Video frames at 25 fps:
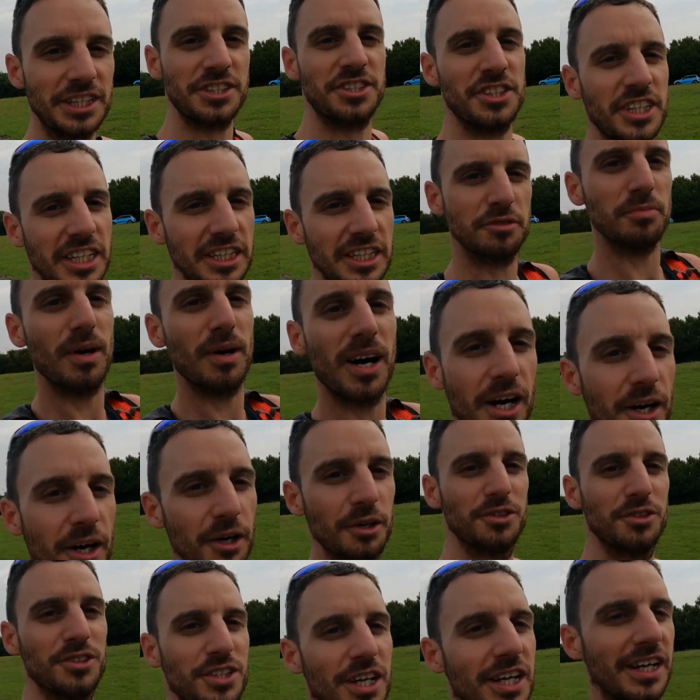6
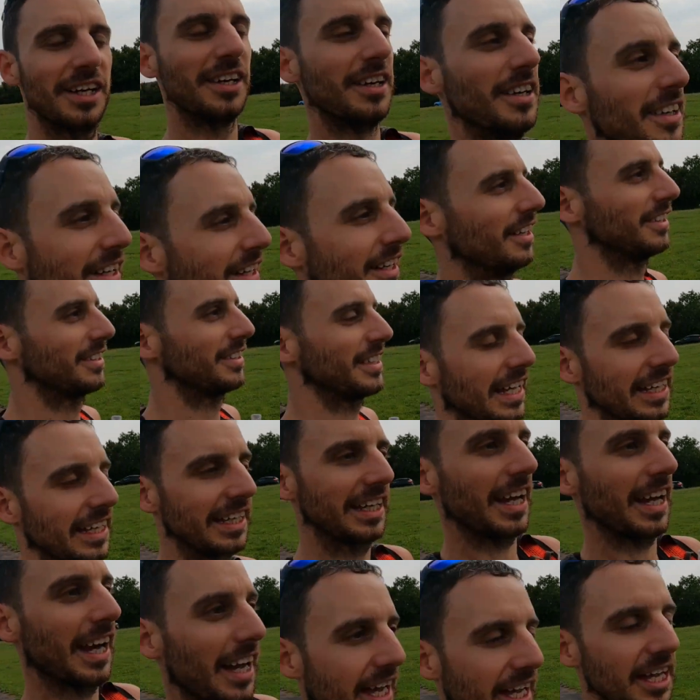miles,
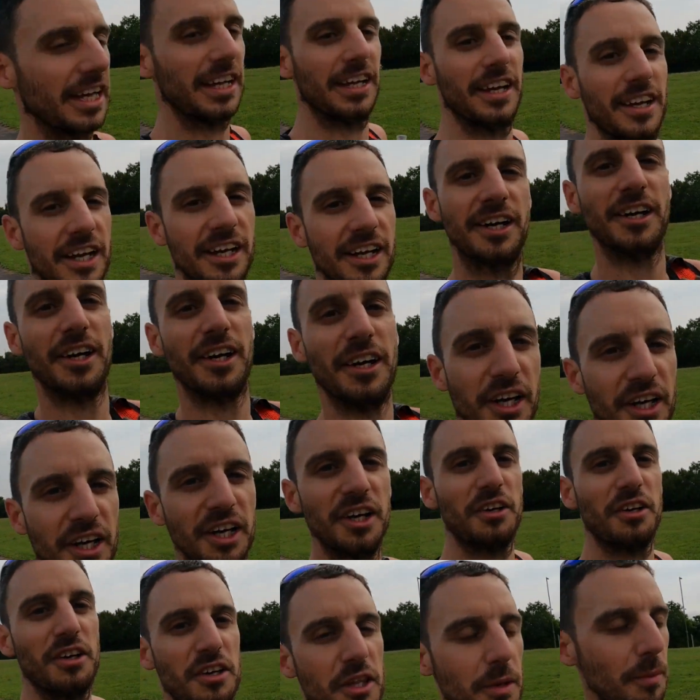10k
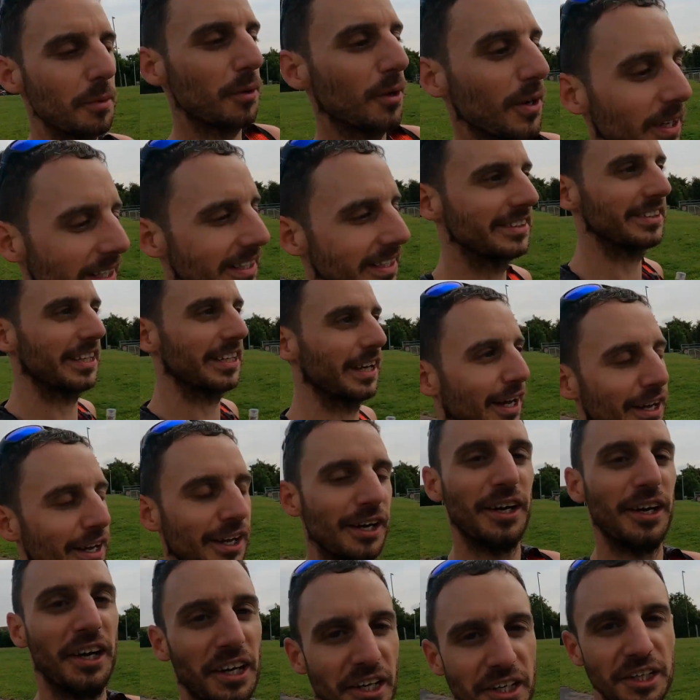with the boys.
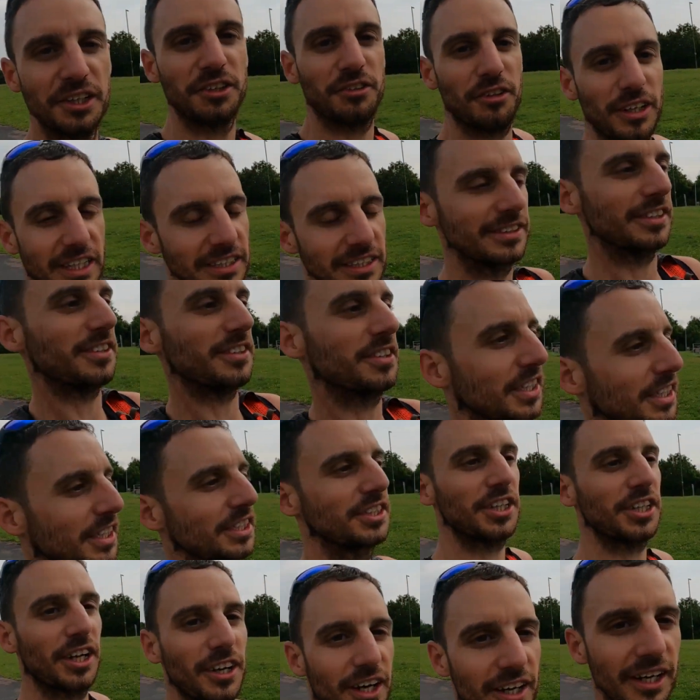Great to see
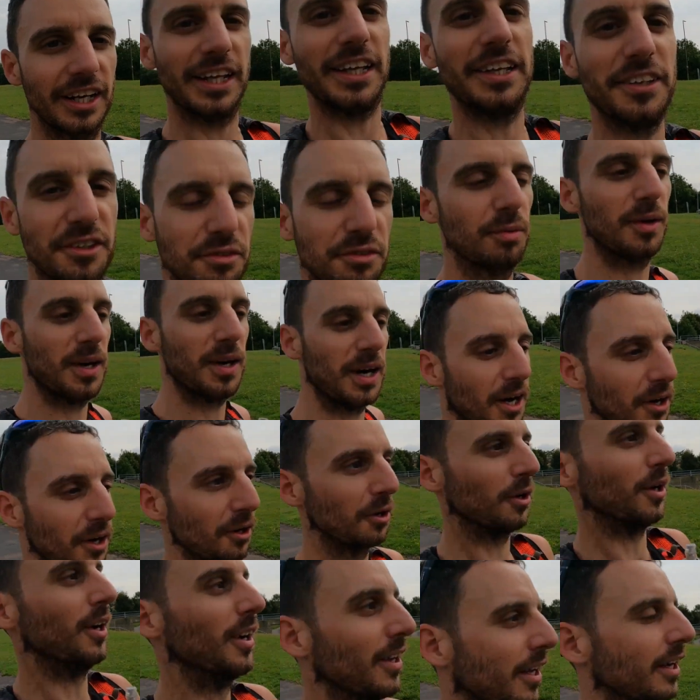Charlie as
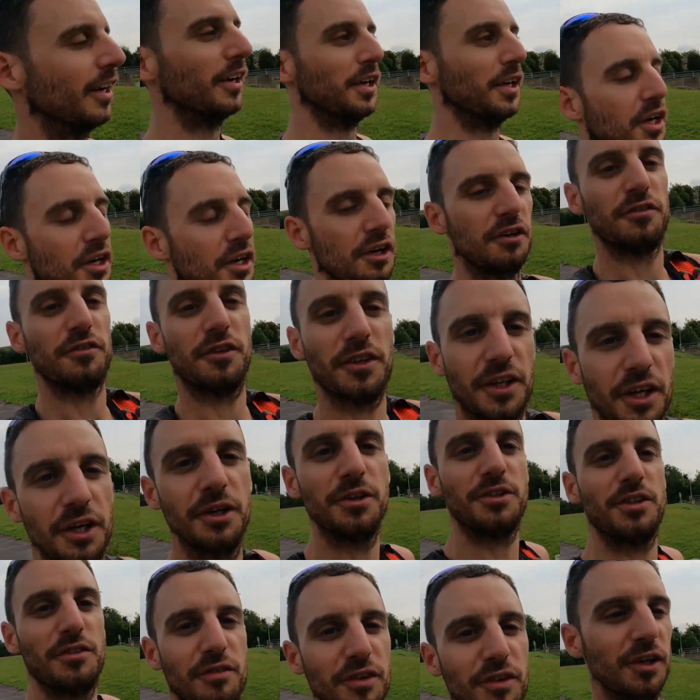well. For
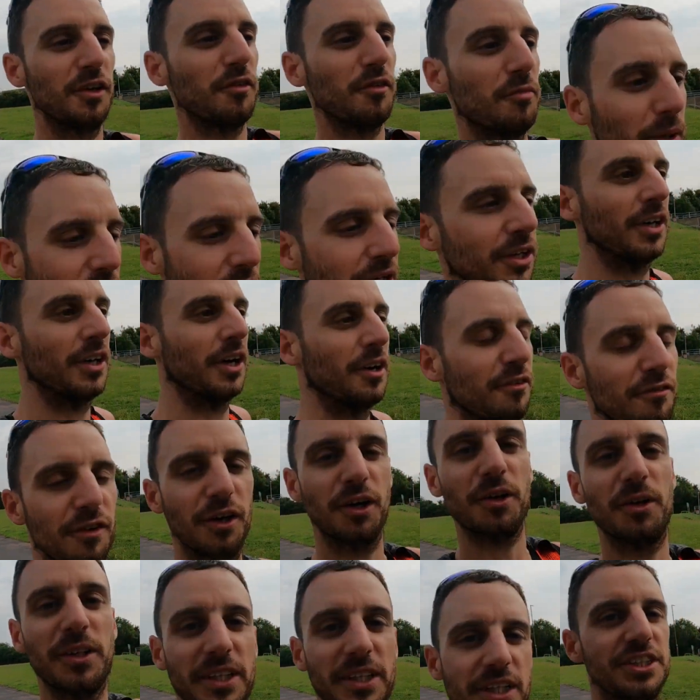those of you who've been
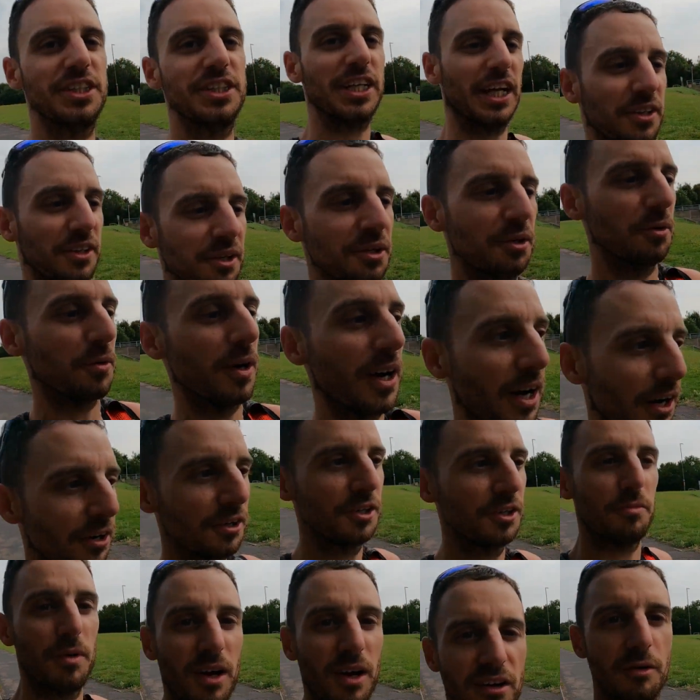following the channel a
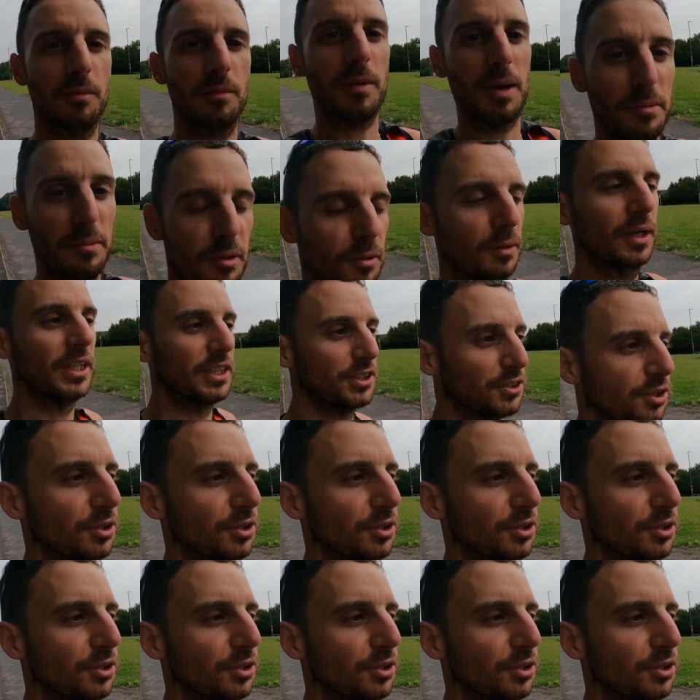while, you might remember when